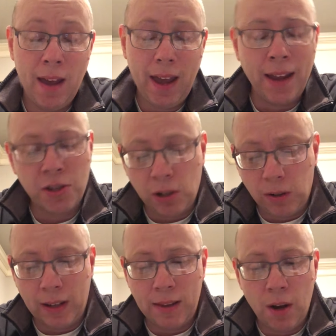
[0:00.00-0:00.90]
And
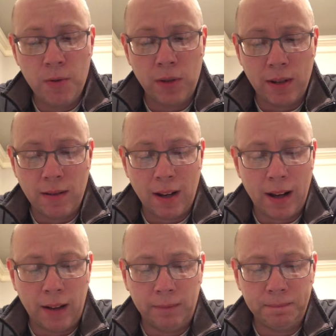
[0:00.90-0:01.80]
certainly those that
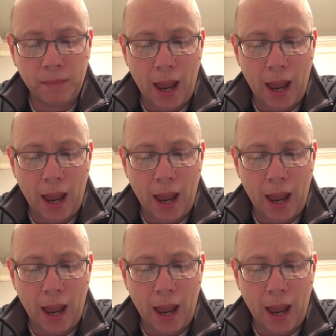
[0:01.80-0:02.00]
um,